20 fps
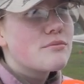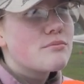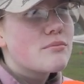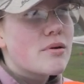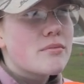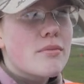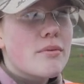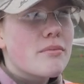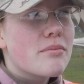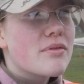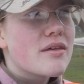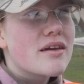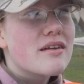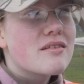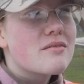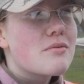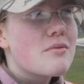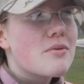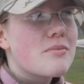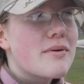my mom
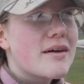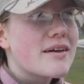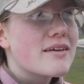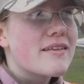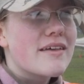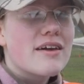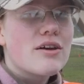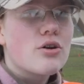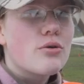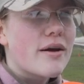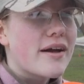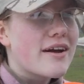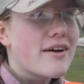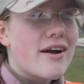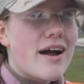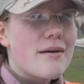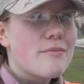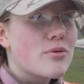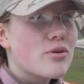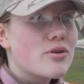thinks maybe my like great
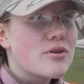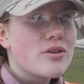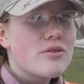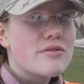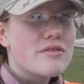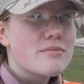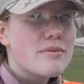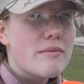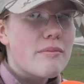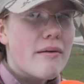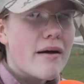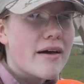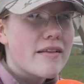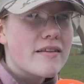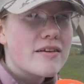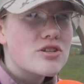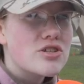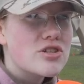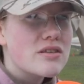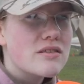grandpa used to be a
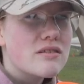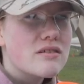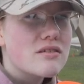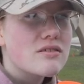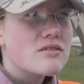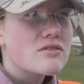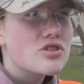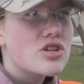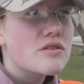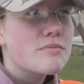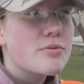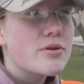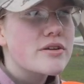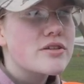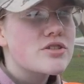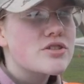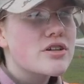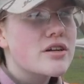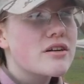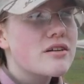pilot. She she's
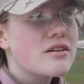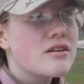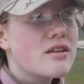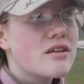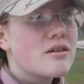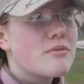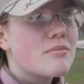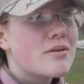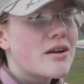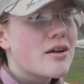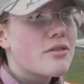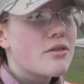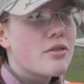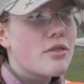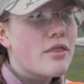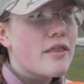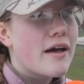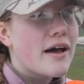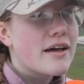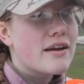pretty sure, but other
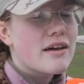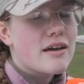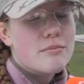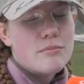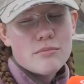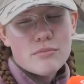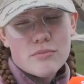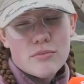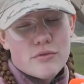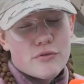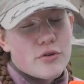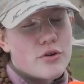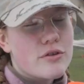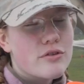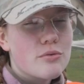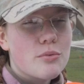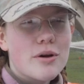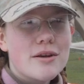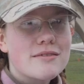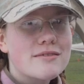than that, I'm the
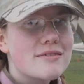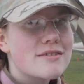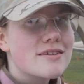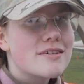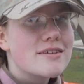first one.